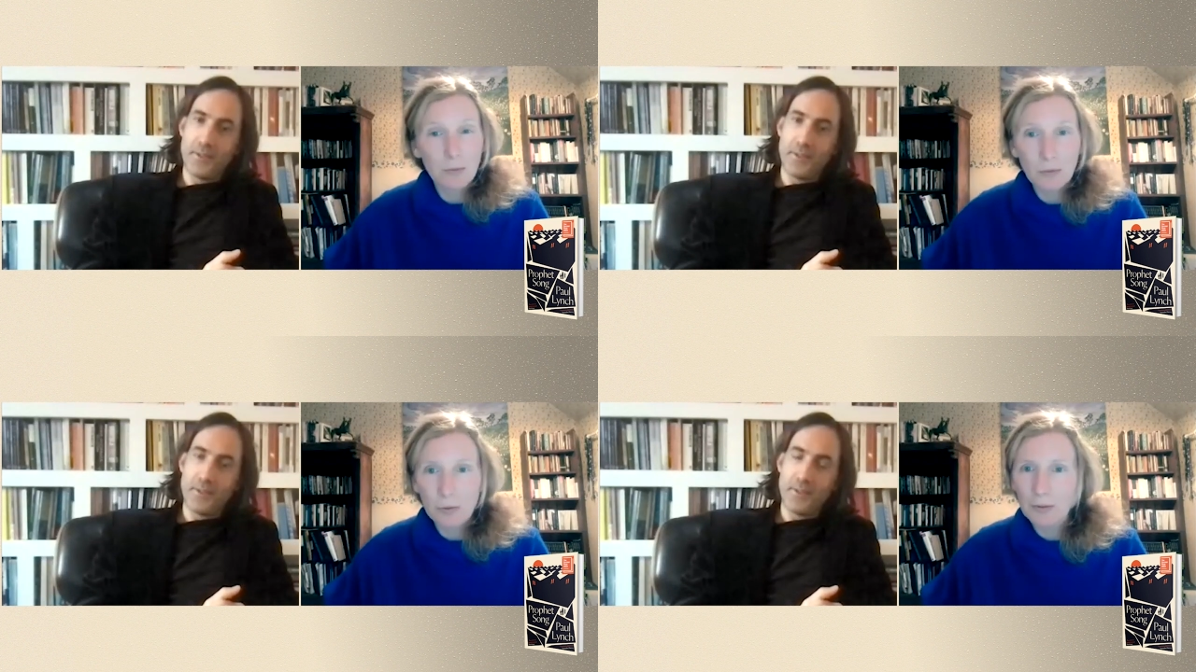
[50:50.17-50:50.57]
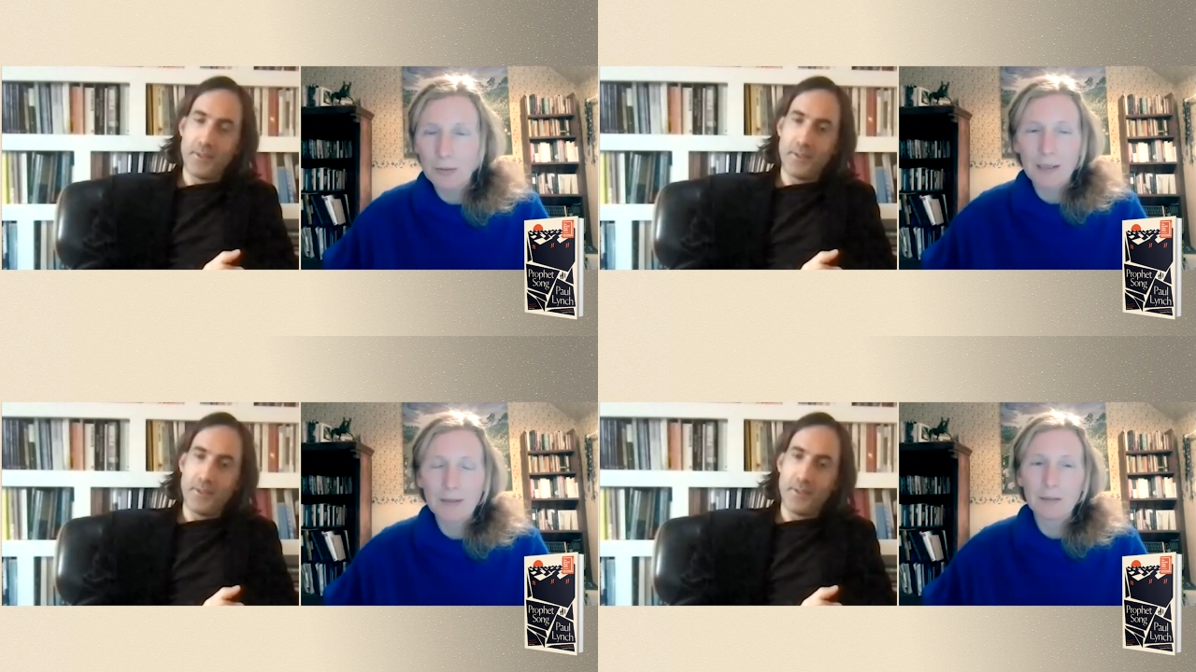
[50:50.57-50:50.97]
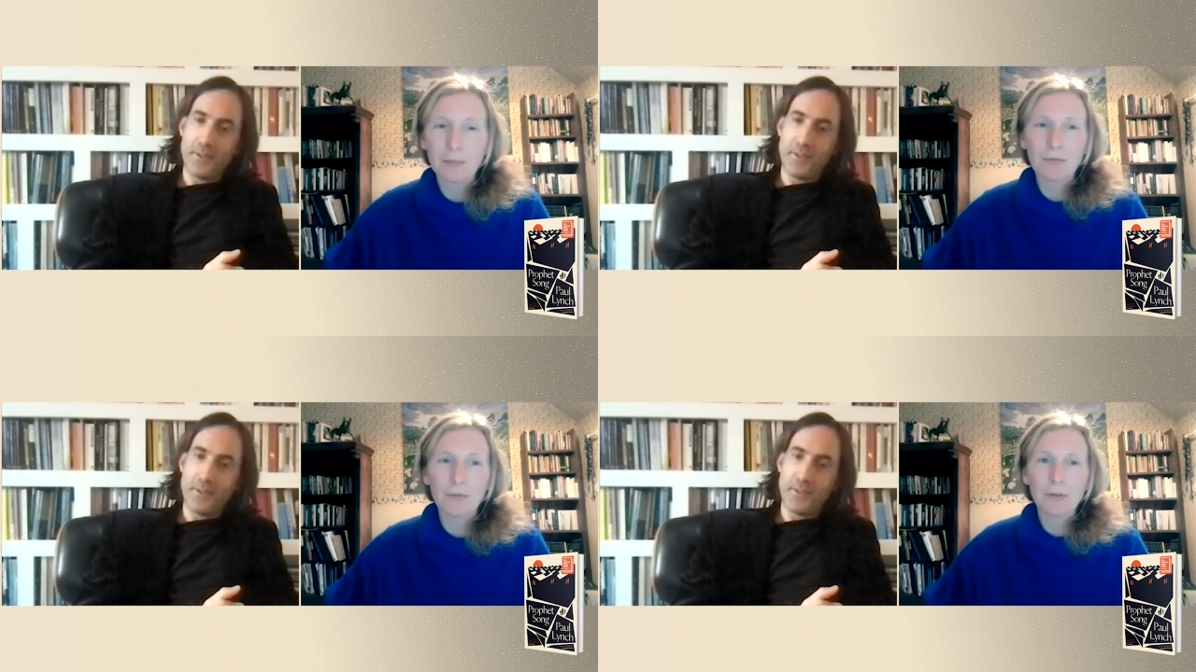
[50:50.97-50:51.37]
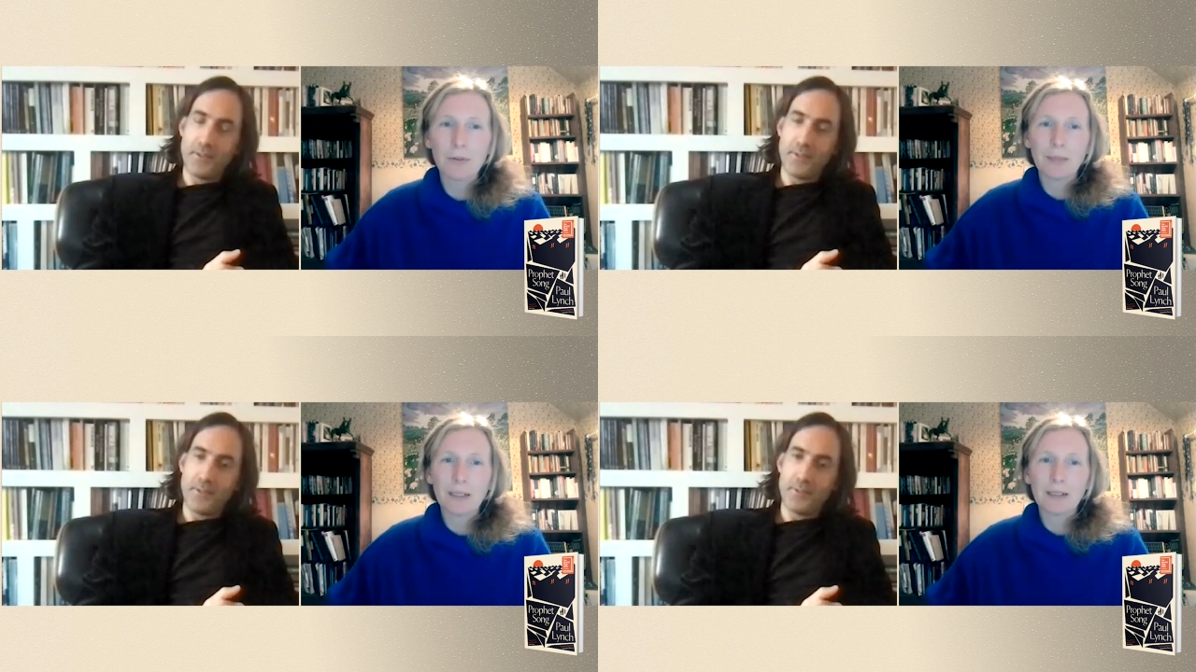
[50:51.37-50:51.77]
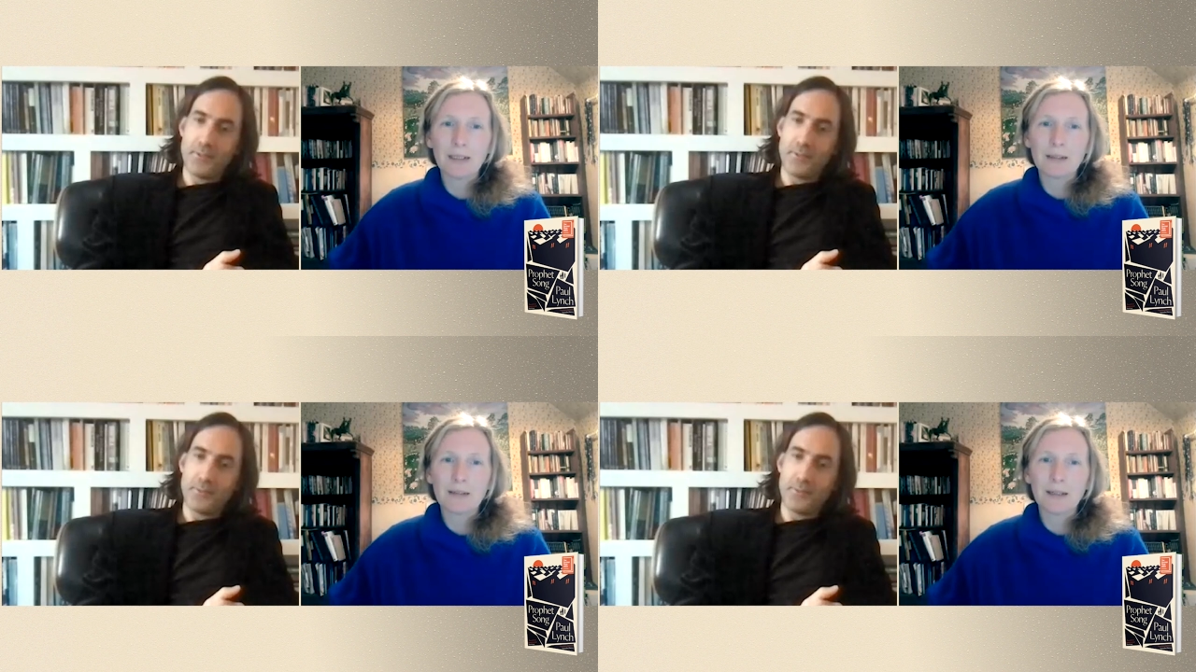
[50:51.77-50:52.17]
Speaker 1: We've talked about it before, but
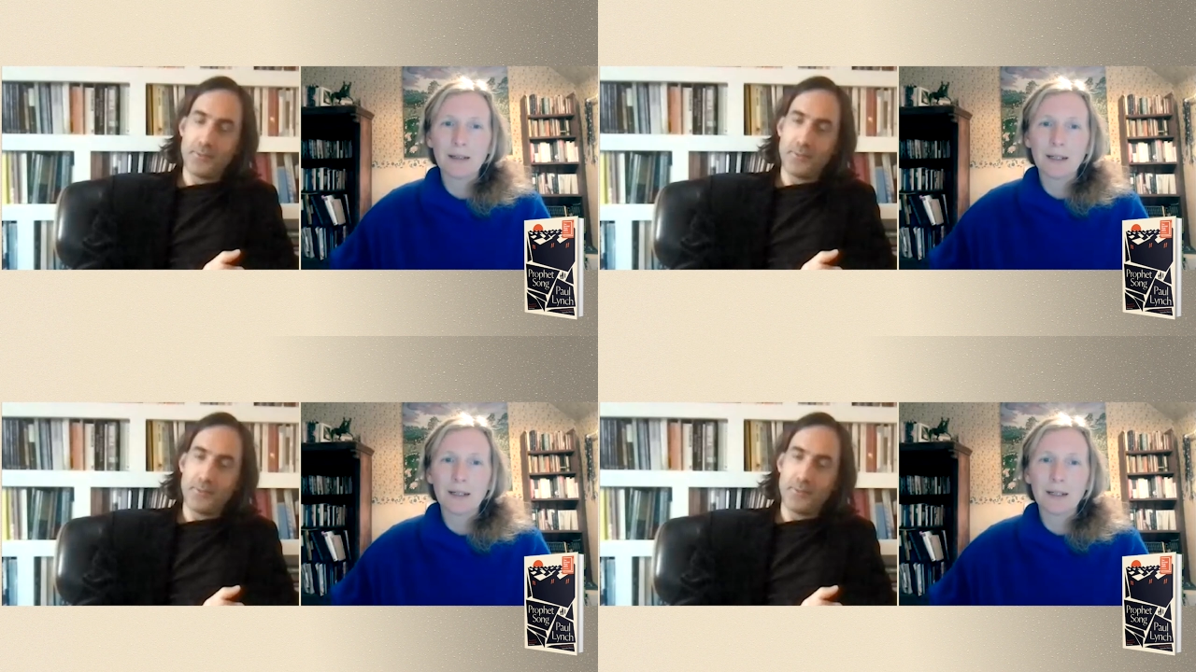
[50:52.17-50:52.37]
it's uh,